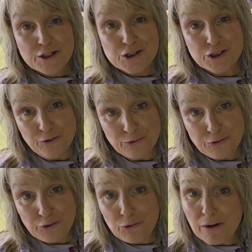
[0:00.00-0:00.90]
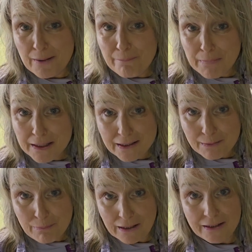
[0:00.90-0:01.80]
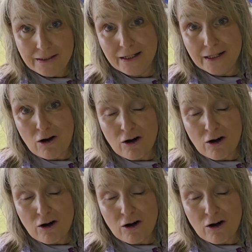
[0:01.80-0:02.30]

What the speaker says: to do a Minky binding